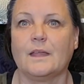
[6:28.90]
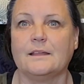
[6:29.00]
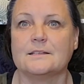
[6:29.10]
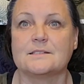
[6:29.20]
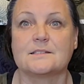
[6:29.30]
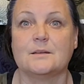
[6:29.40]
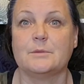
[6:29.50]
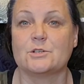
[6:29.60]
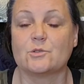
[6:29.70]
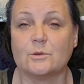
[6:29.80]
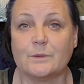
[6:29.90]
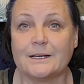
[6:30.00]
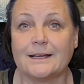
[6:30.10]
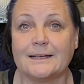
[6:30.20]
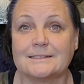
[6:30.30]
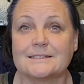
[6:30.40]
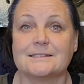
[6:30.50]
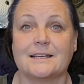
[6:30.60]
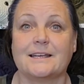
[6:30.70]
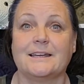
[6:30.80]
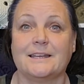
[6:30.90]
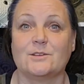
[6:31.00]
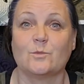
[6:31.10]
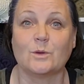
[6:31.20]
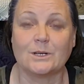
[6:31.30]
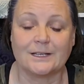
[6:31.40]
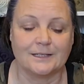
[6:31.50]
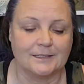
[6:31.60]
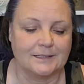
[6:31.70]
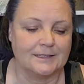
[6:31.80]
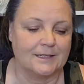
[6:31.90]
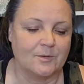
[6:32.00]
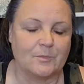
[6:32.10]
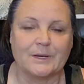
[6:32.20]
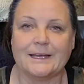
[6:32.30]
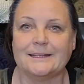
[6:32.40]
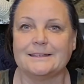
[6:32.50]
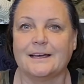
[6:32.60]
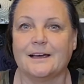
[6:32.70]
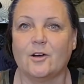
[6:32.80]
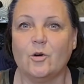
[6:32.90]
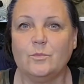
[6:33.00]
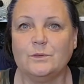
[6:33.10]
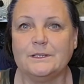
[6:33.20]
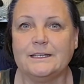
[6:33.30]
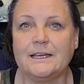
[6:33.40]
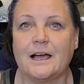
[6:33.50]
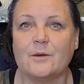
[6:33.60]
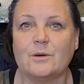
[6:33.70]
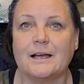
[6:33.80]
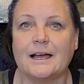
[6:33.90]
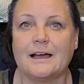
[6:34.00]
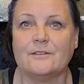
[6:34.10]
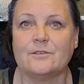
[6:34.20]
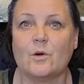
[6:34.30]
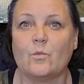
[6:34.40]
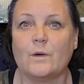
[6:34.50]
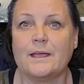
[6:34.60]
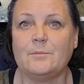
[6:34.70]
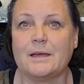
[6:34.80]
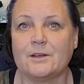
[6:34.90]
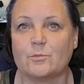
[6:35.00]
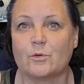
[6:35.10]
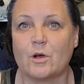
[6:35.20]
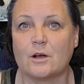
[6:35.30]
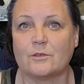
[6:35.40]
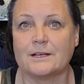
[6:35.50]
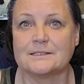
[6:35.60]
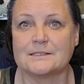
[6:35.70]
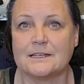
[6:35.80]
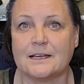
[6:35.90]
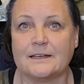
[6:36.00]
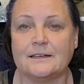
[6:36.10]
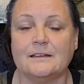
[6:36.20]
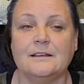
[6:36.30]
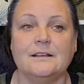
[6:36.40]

This is going to be a short one, guys, because I got to get to work. But uh, hopefully I will have way better progress done.